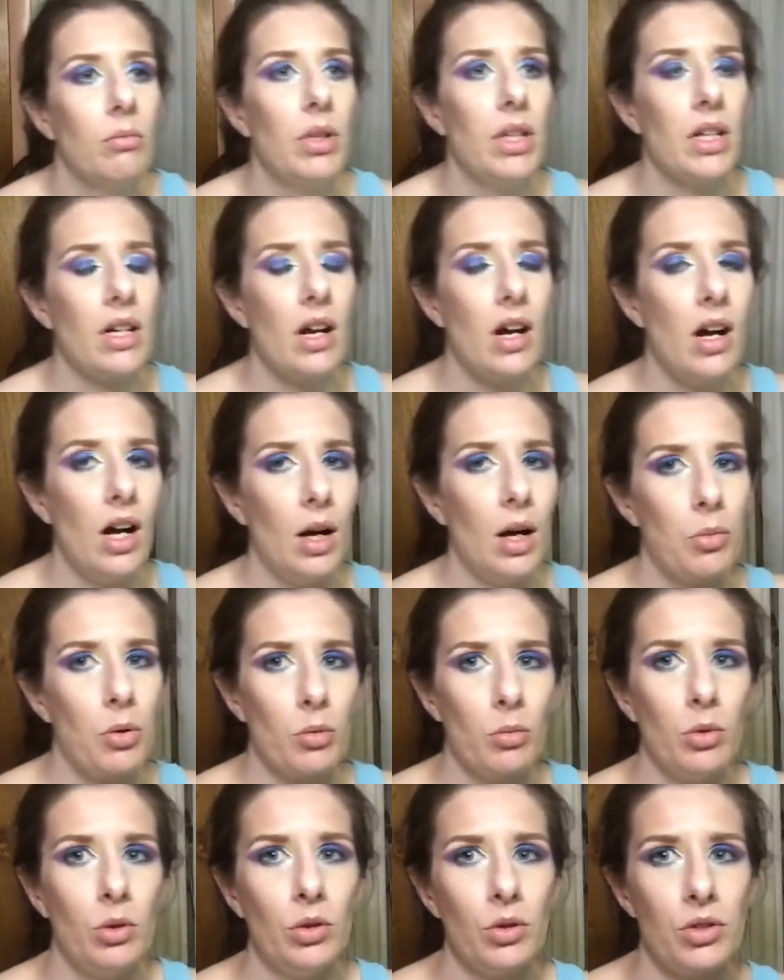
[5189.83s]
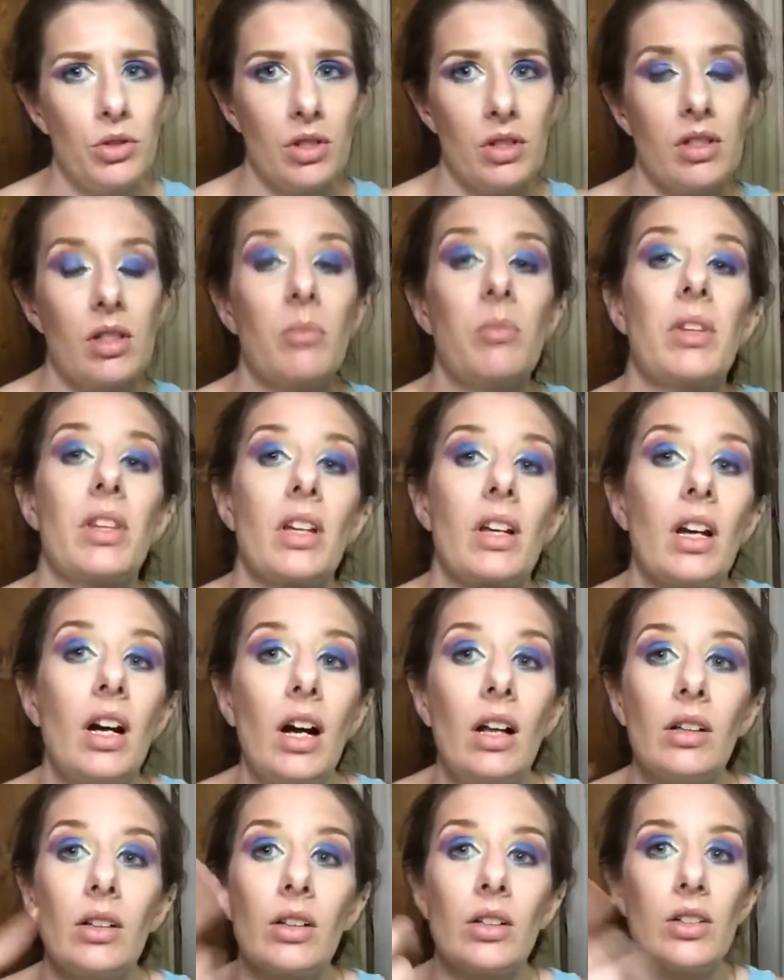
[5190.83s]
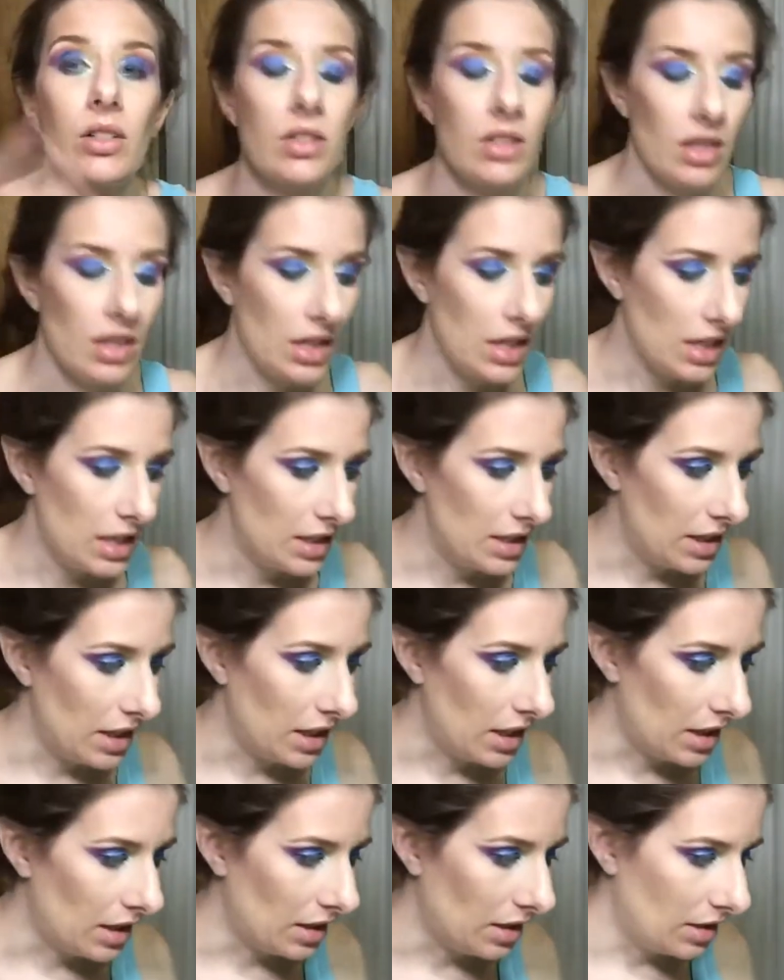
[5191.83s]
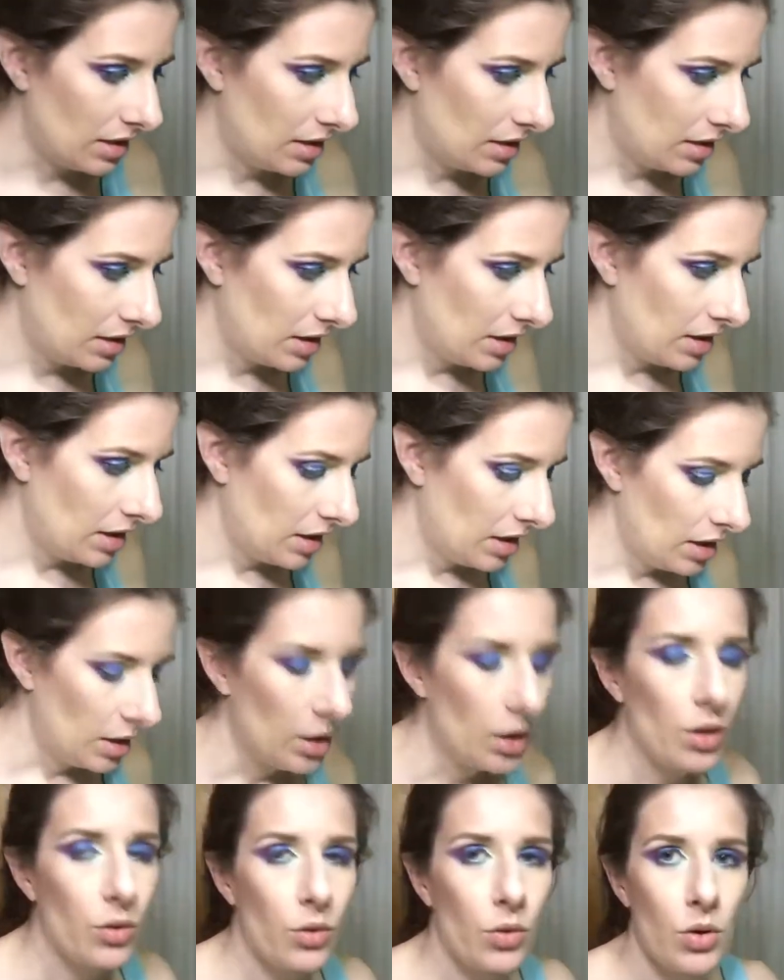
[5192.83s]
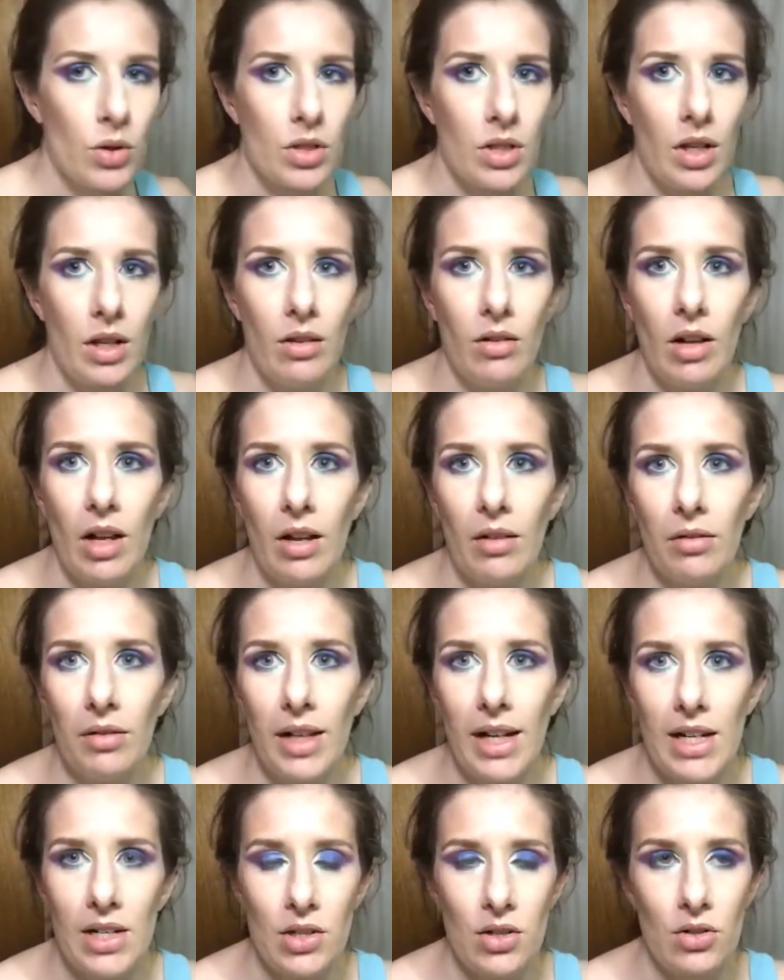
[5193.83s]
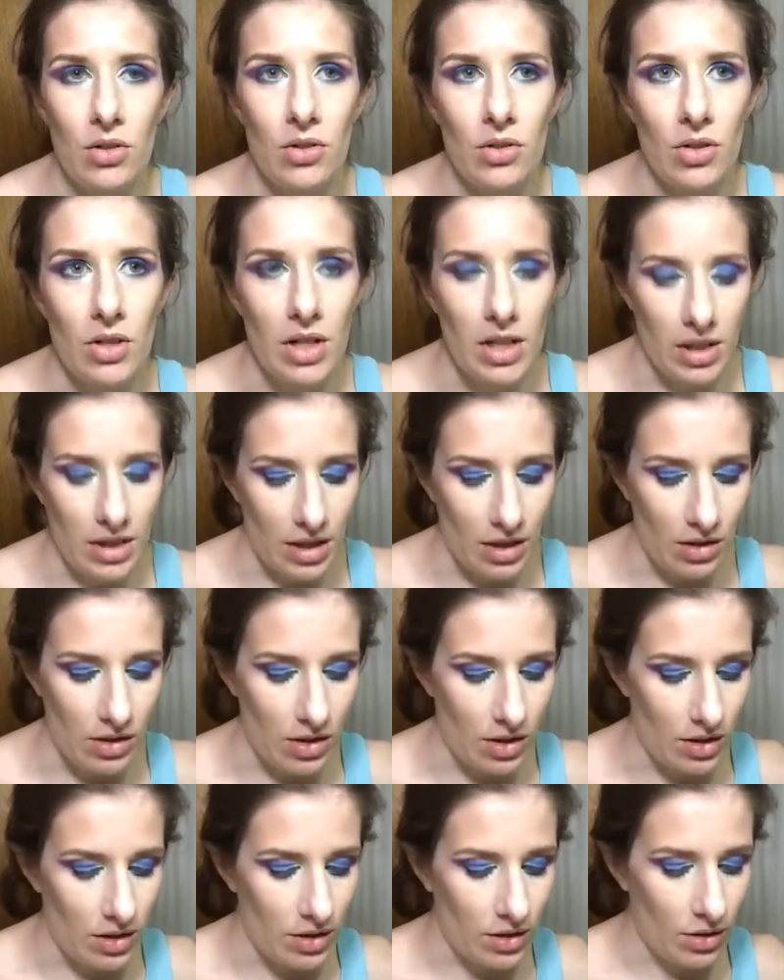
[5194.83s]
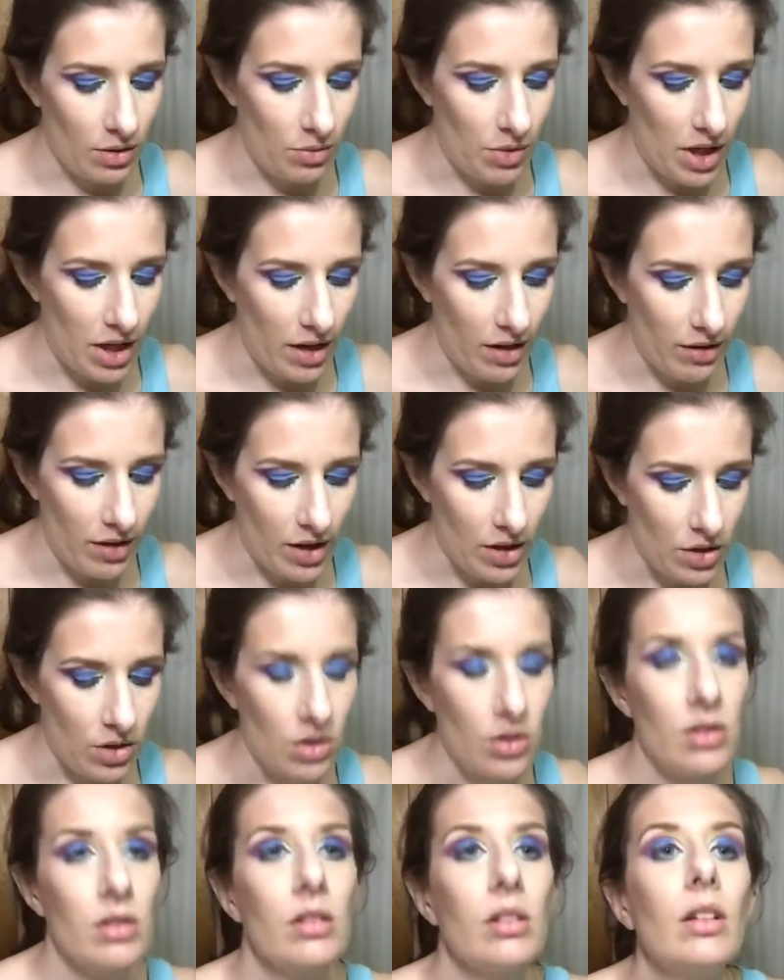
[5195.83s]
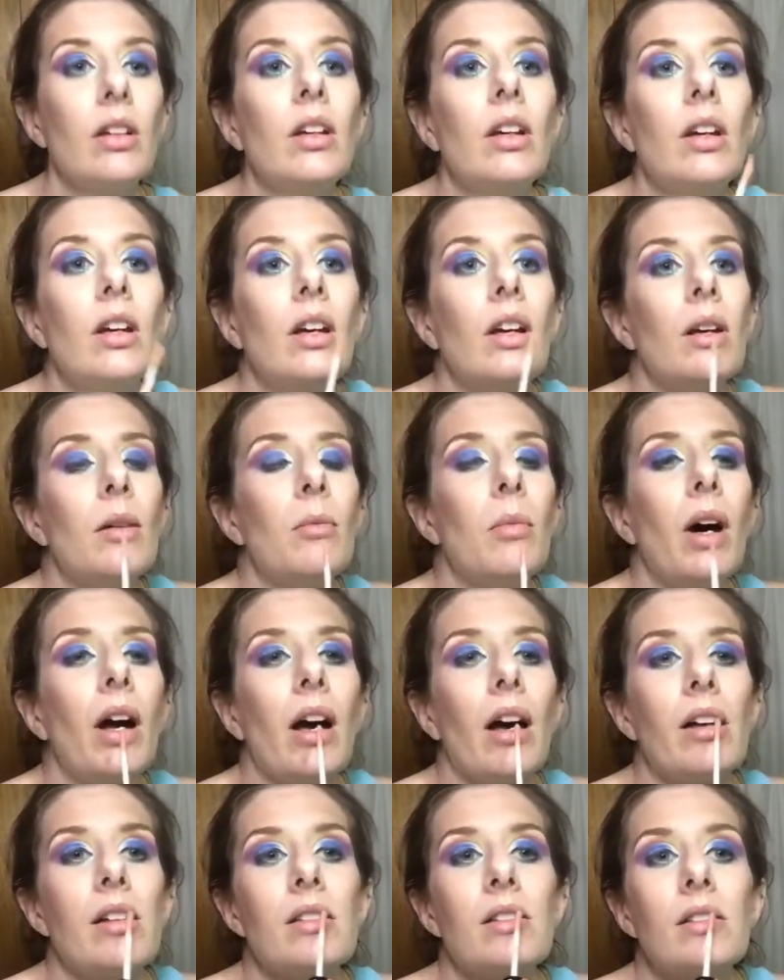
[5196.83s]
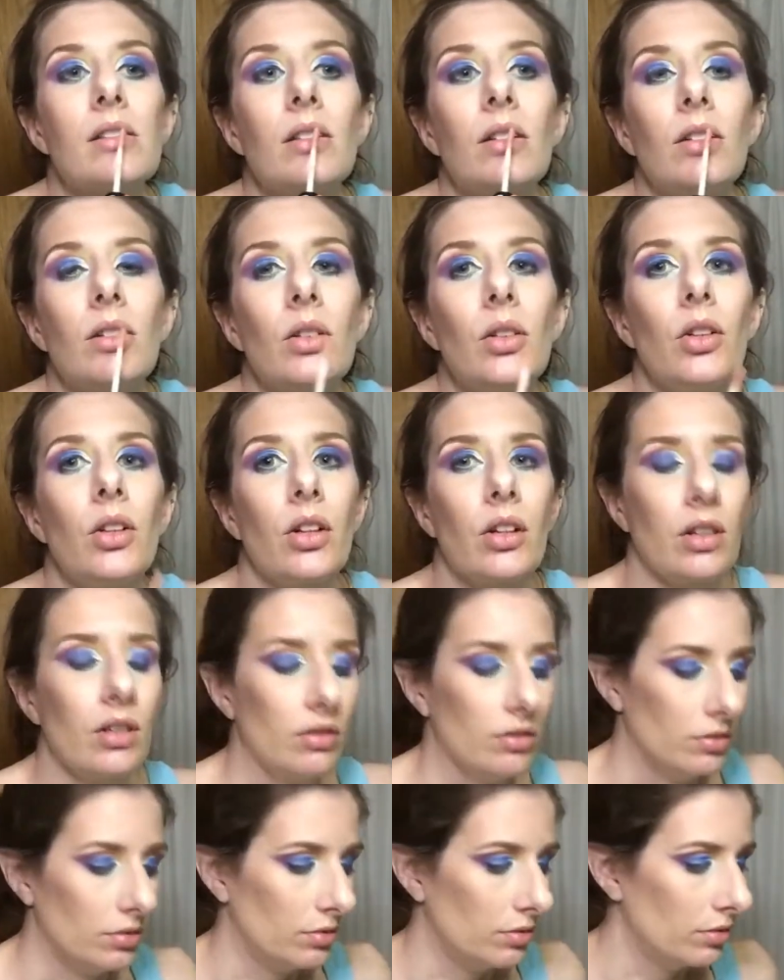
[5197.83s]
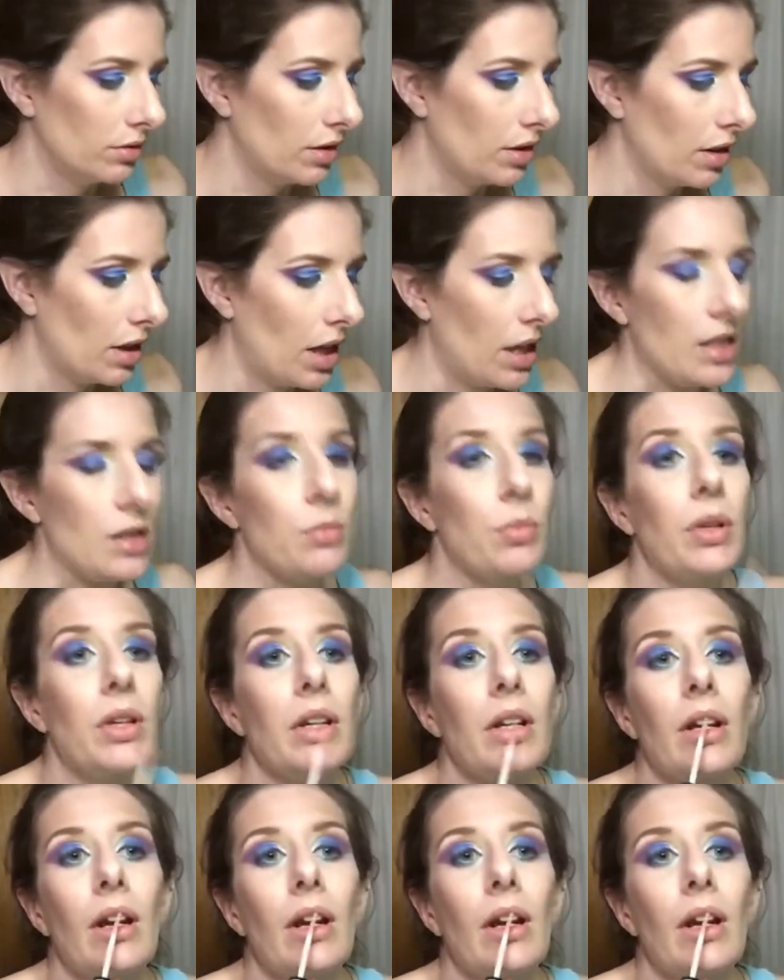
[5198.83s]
be comparable to some of the colors that he did. And of course, I don't have lashes or anything on, so my eyes don't look as put